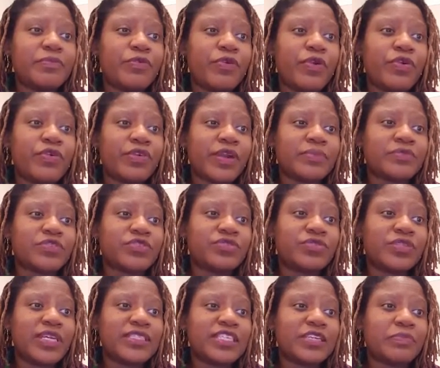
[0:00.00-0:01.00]
programs
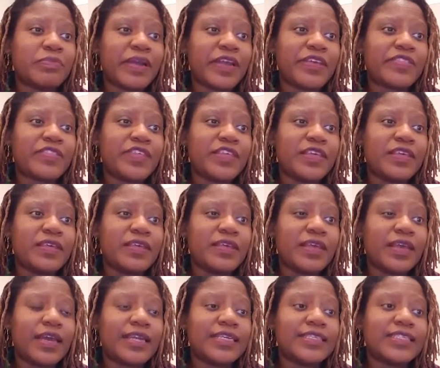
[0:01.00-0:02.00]
created by
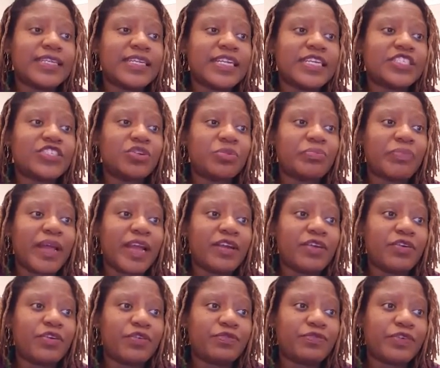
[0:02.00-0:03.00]
the International
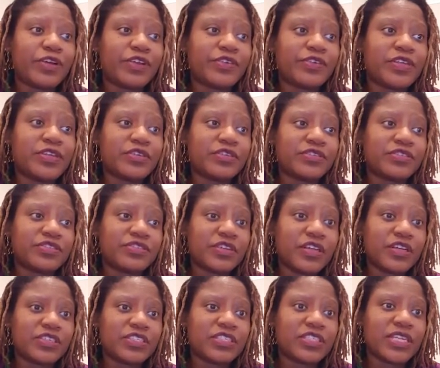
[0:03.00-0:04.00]
Bank of
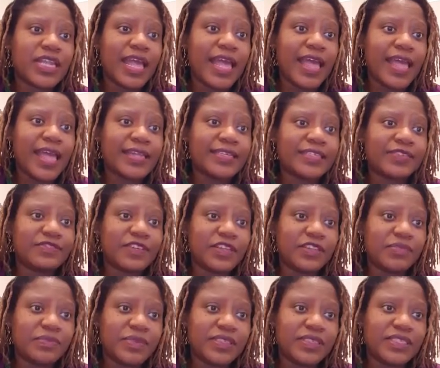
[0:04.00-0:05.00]
Reconstruction and
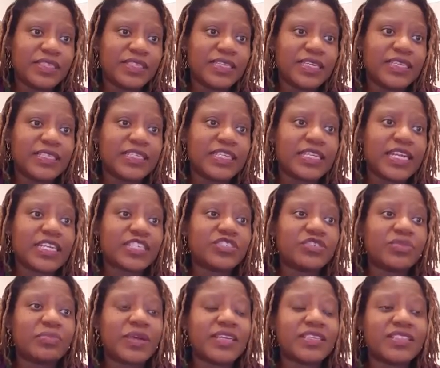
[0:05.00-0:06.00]
Development and the
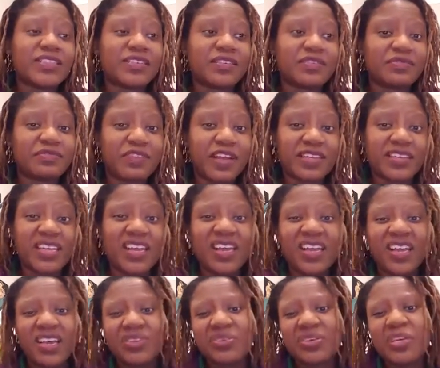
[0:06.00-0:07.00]
International Monetary Fund.
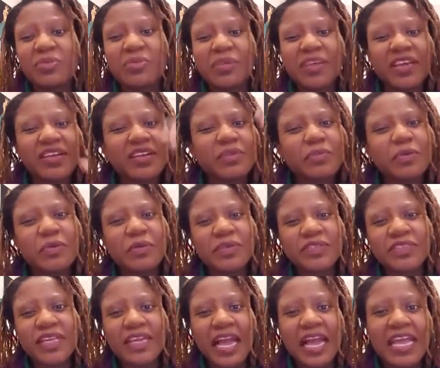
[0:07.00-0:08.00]
You keep hearing
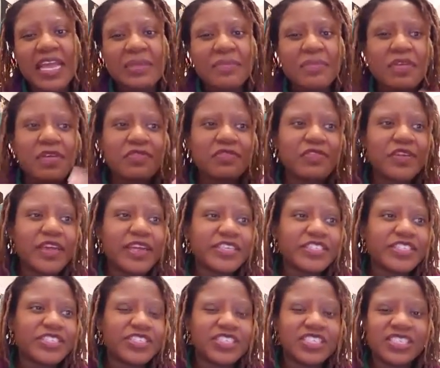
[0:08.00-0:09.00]
people saying IMF,
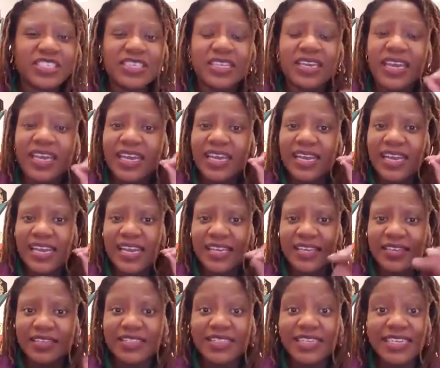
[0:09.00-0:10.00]

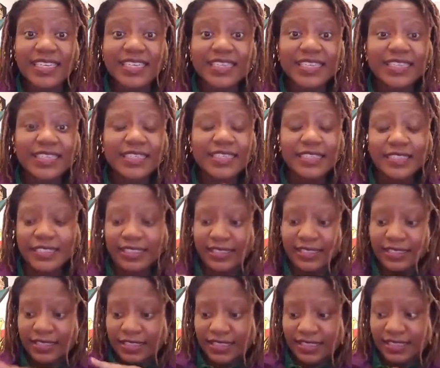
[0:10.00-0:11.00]

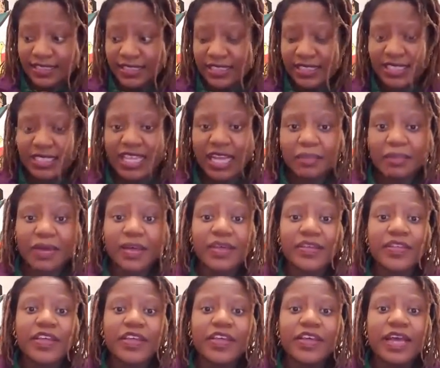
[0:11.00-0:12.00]
recently, just this summer,